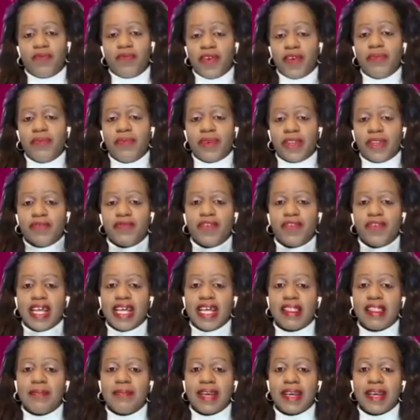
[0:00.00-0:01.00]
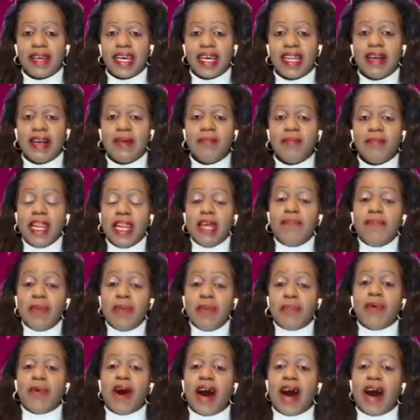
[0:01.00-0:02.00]
very beautifully at the beginning, many
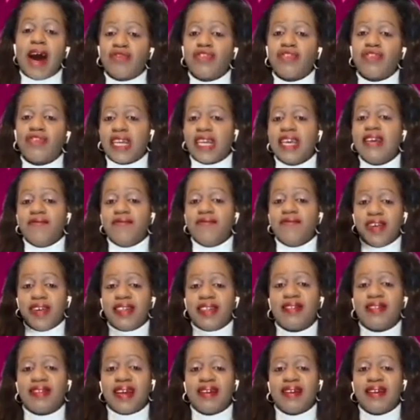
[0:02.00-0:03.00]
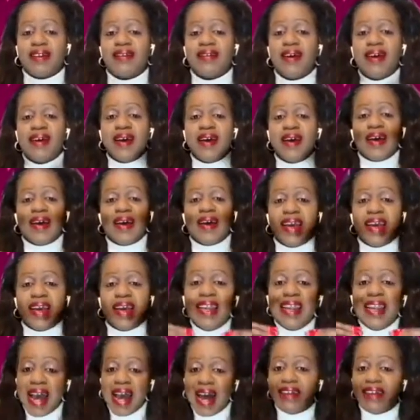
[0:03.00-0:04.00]
people actually invested
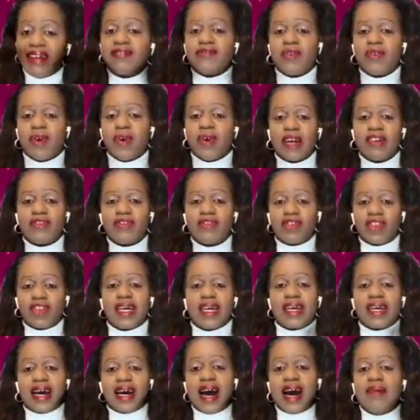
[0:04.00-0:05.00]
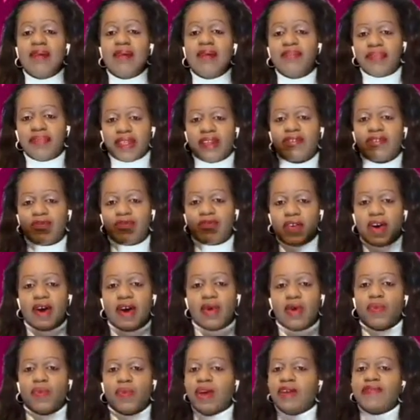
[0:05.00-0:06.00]
in us to actually come this
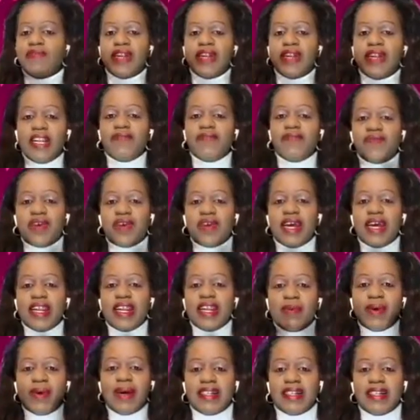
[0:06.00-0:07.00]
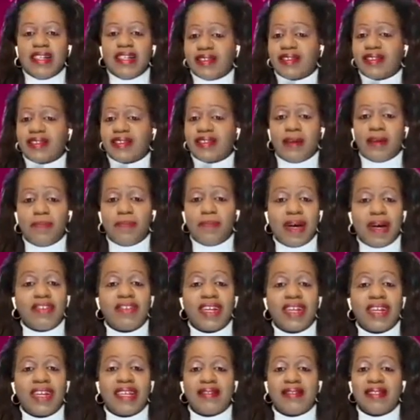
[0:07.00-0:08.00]
far. Even if anyone just has a
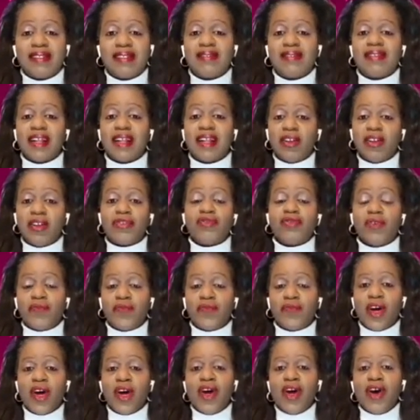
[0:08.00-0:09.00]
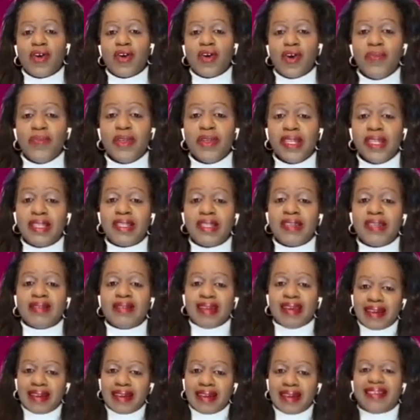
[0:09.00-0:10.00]
bachelor's, there's a lot of community
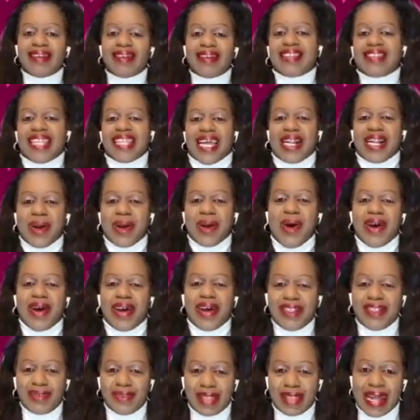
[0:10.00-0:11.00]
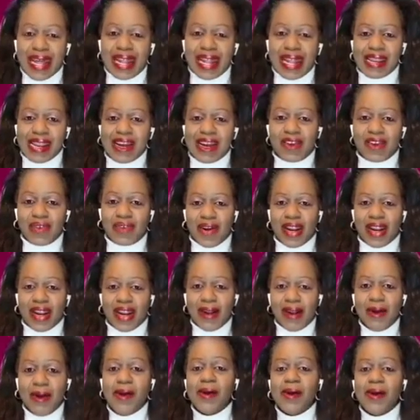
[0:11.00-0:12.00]
taxes that go into that
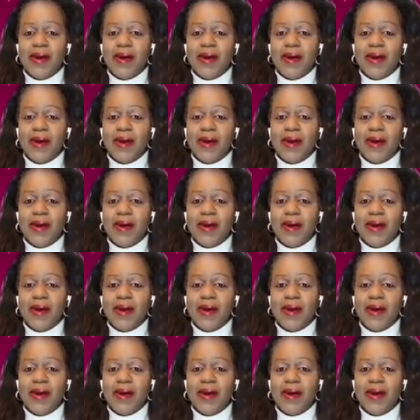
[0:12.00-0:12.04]
degree.